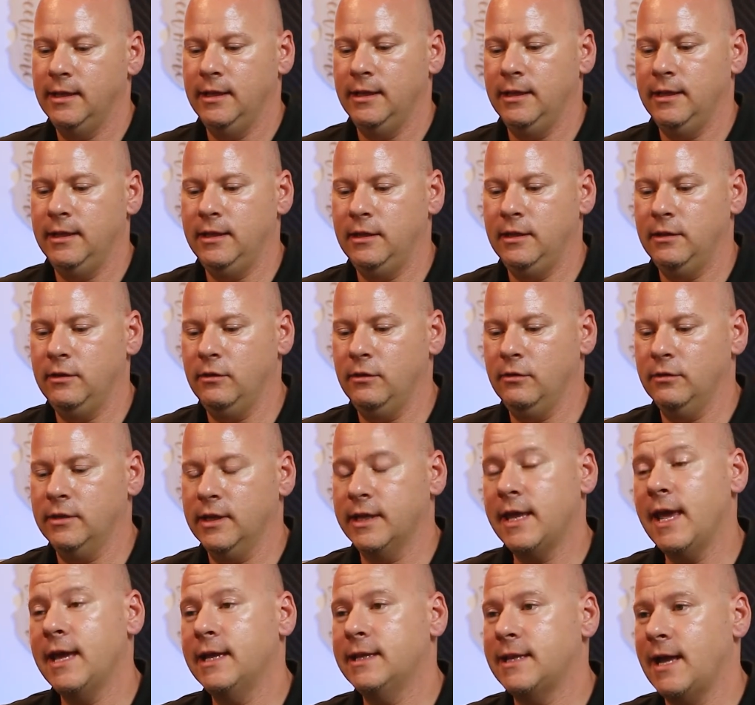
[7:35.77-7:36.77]
the you know the
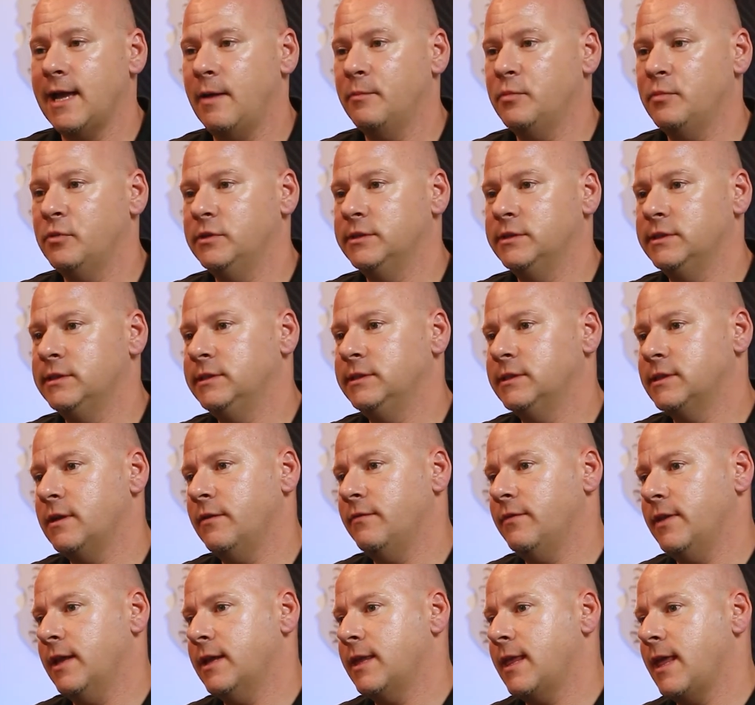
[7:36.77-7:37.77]
cake toppers and stuff
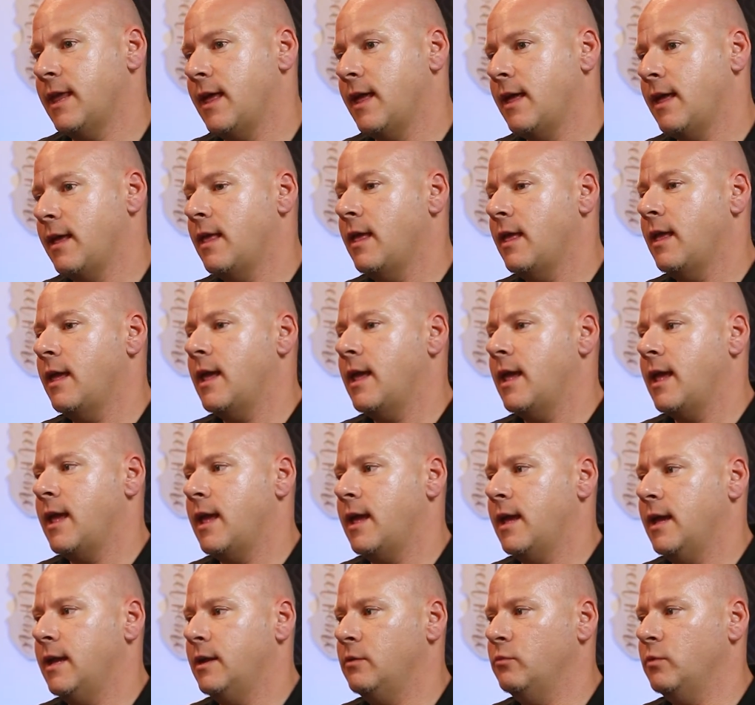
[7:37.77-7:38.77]
like that
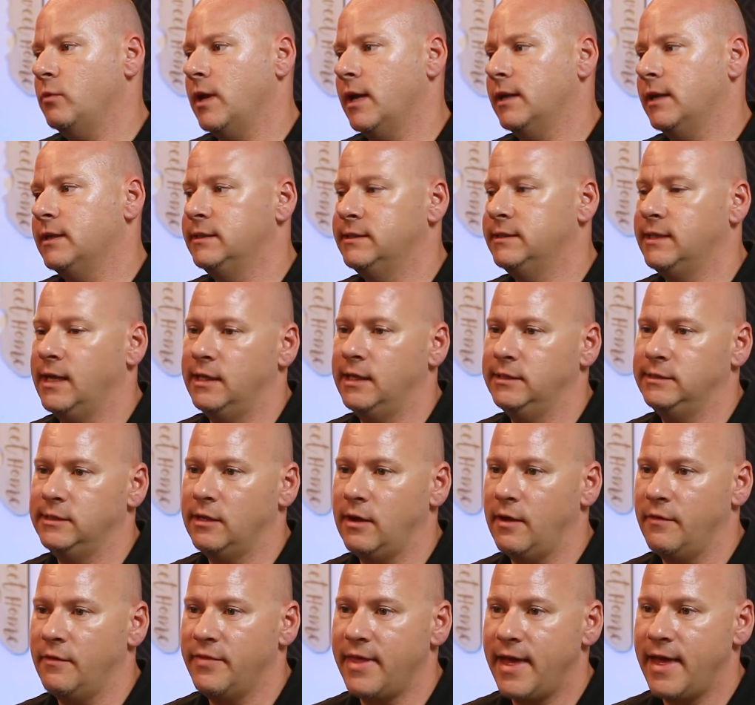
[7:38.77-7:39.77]
and we got designs
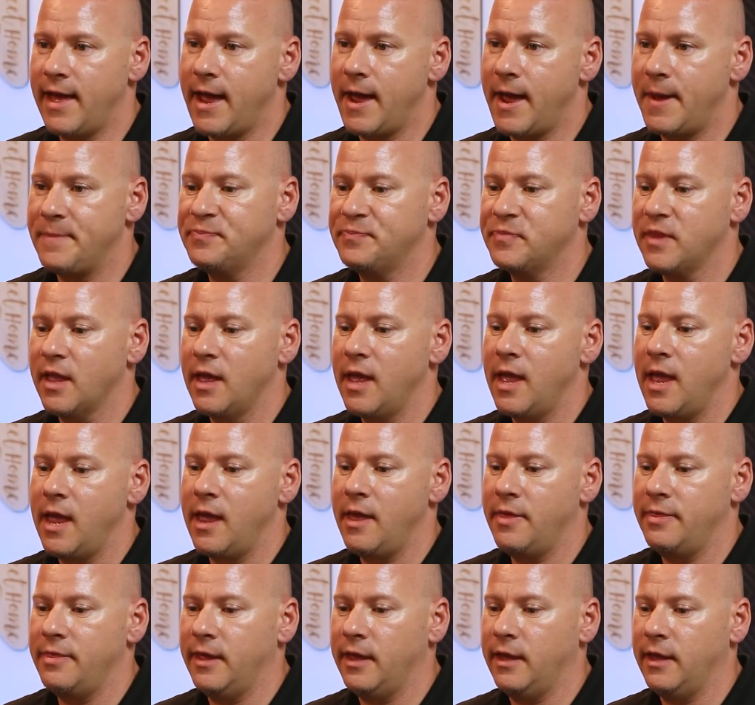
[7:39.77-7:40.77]
off that
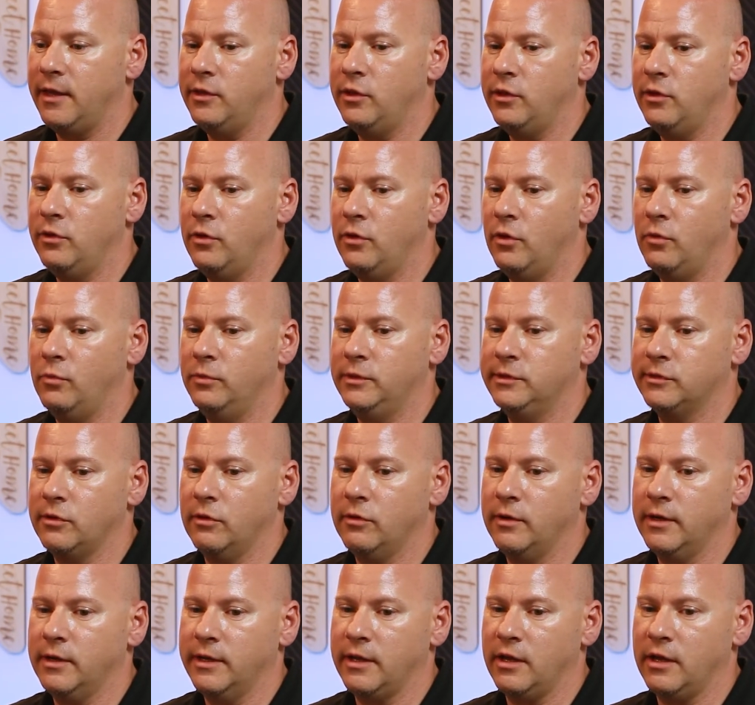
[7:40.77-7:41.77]
and then you know we
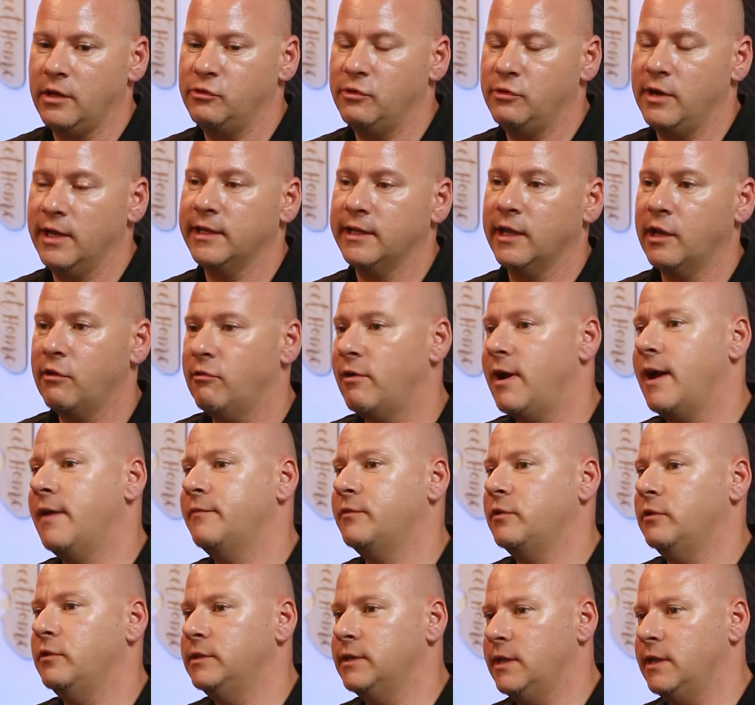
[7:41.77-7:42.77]
started attracting
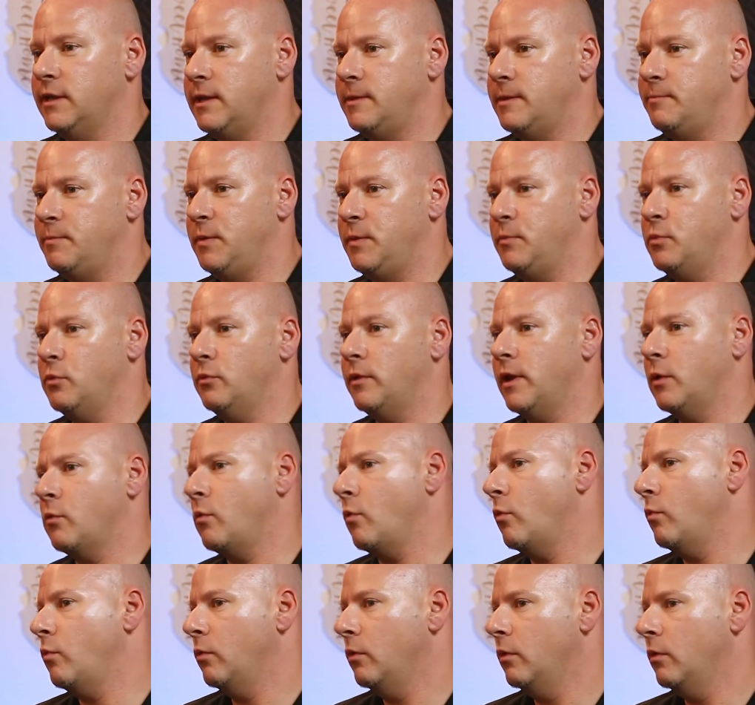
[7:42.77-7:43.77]
crafters and then people were like
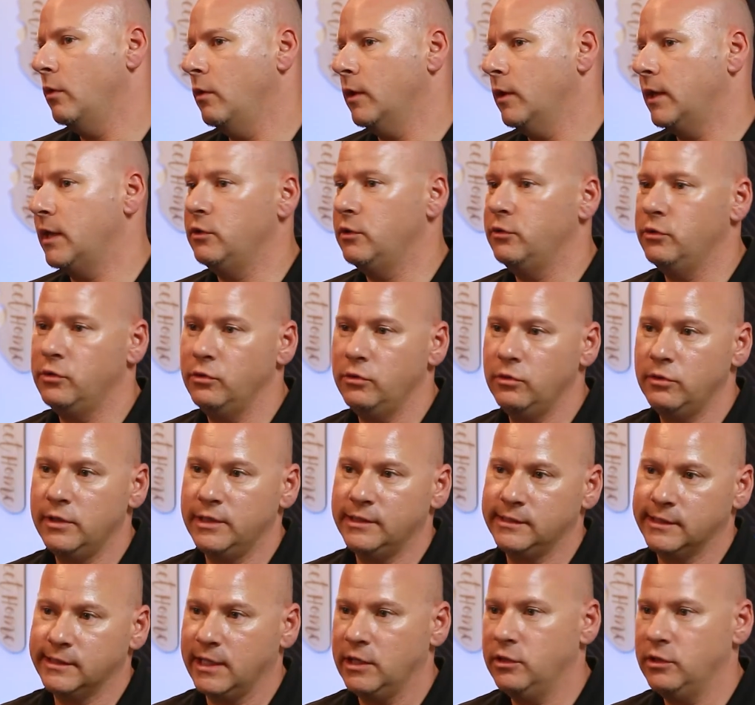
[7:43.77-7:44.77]
well can you do
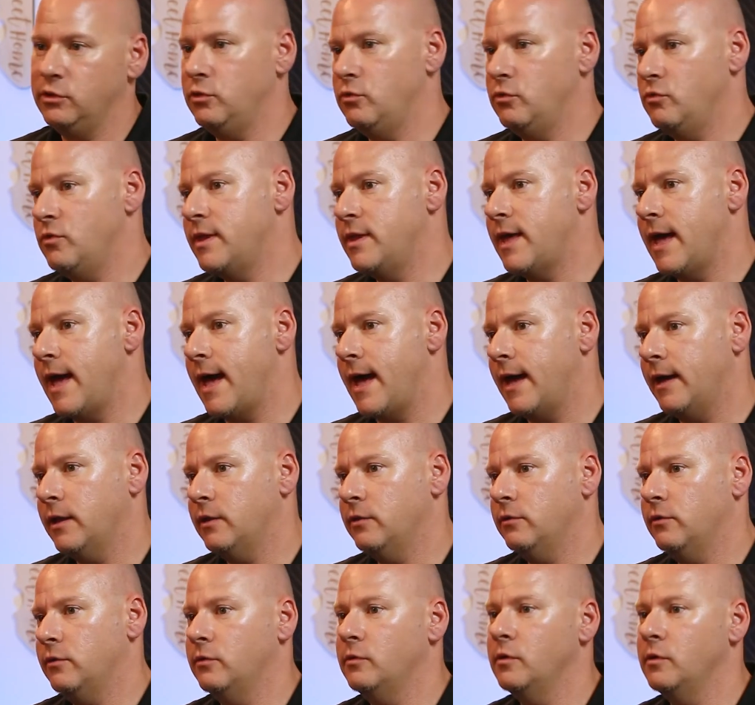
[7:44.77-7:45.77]
this can you do that
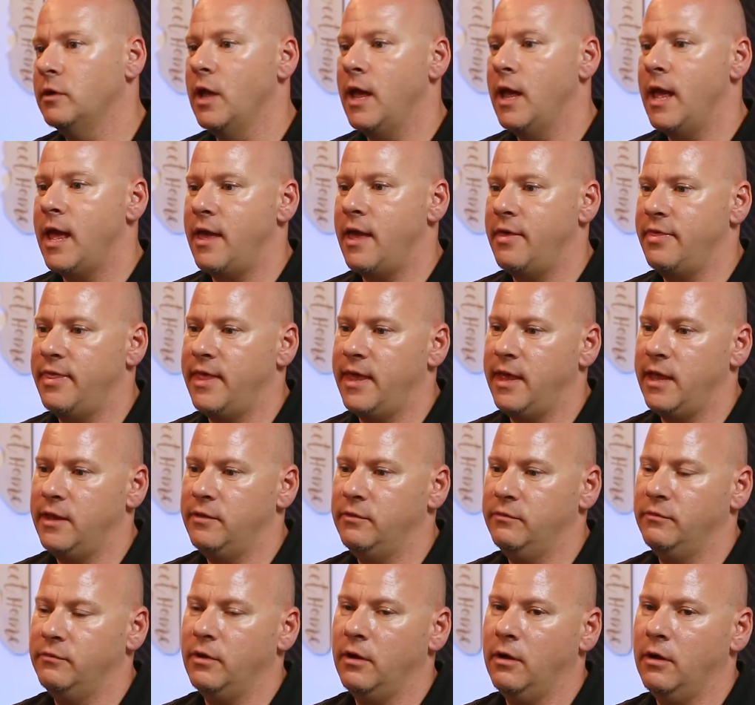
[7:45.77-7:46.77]
you know and
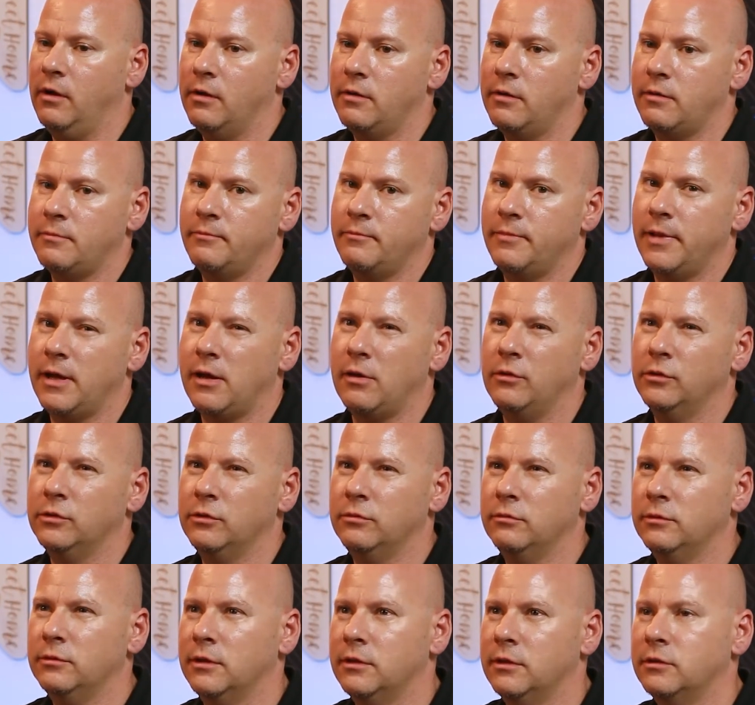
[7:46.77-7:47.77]
then um, about
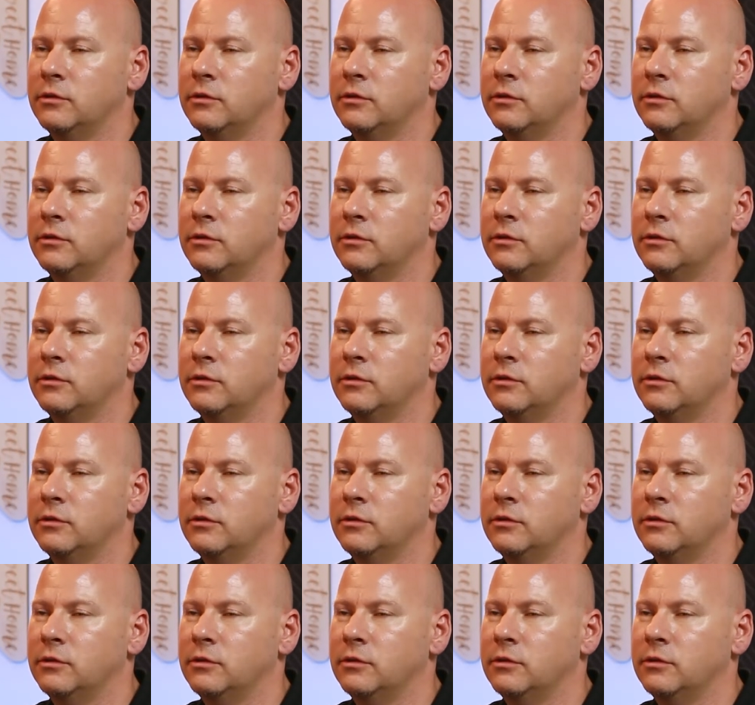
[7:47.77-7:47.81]
two,